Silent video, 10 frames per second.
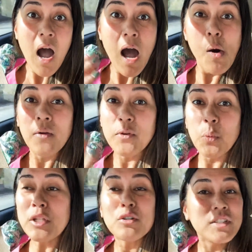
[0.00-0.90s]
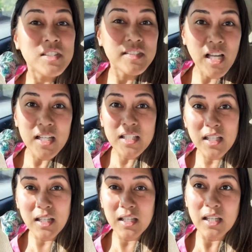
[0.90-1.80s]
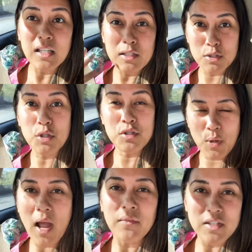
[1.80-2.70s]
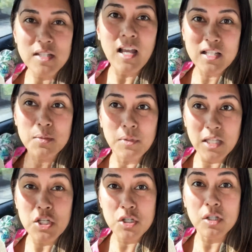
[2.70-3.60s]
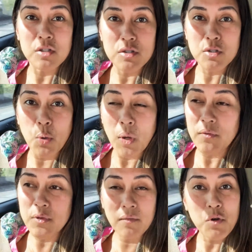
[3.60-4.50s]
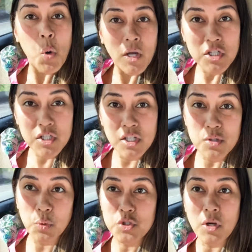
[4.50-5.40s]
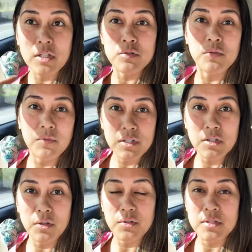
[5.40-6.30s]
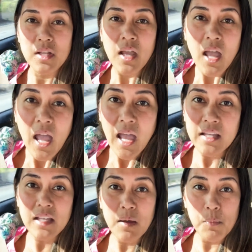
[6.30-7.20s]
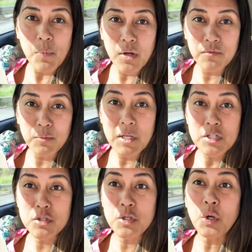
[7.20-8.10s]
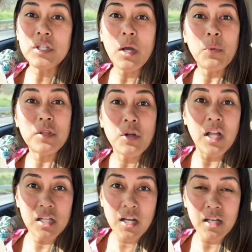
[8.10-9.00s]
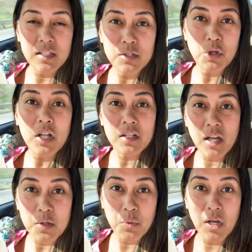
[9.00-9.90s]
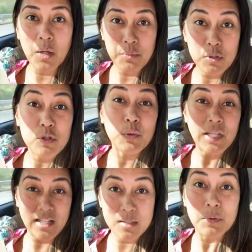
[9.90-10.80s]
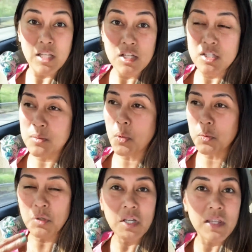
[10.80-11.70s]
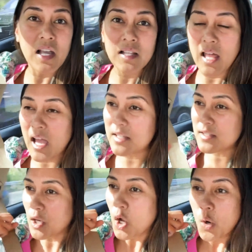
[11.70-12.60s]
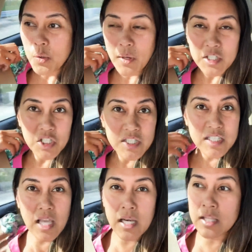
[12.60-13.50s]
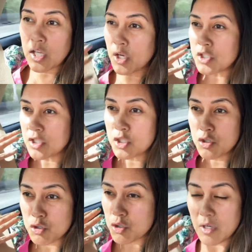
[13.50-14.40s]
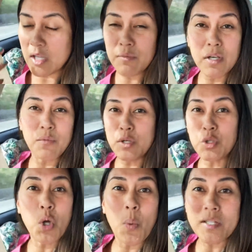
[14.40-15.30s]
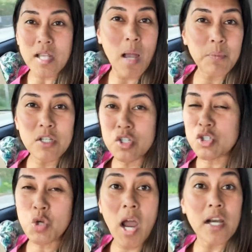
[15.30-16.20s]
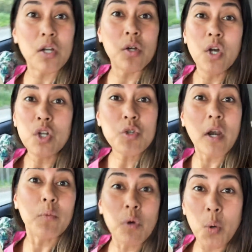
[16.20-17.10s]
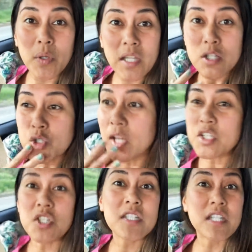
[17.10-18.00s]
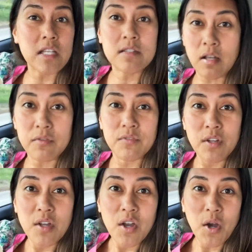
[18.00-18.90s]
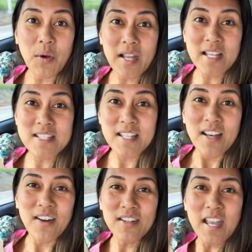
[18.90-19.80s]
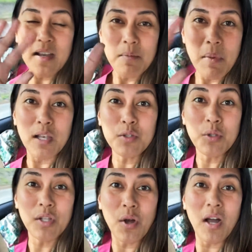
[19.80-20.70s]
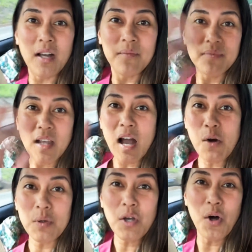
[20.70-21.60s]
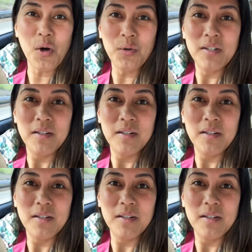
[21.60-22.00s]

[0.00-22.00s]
However, when you're studying, it is good to have these explanations. So if you have questions, we'll try to do videos and get more information to you, or get with your alaka'i, and your alaka'i will help you to on explanations. But when we're in that class, we want to just get in there and just, even if we don't know what's happening, just try to roll with it and try to just say stuff. All right, guys? Okay, mahalo nui loa. Ahui ho.